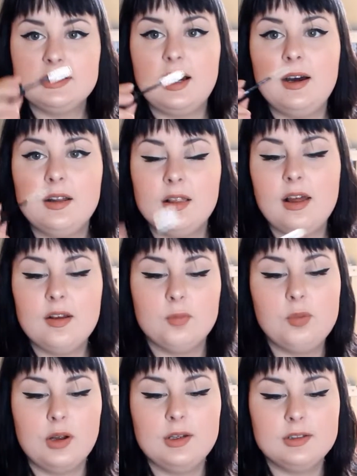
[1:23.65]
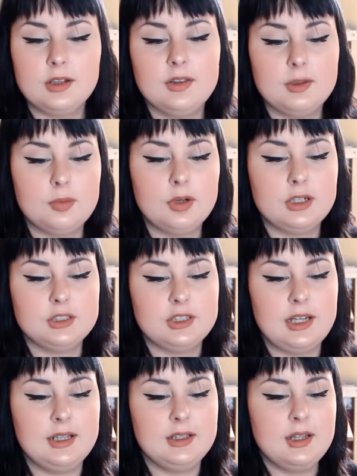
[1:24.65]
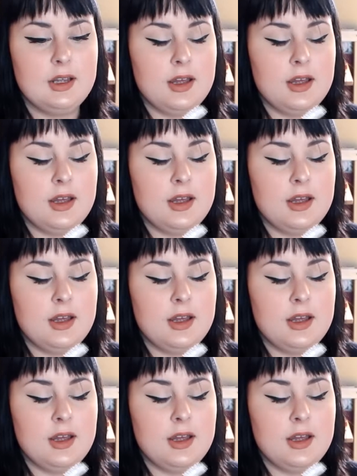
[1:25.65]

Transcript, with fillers: not a lot of product on the brush and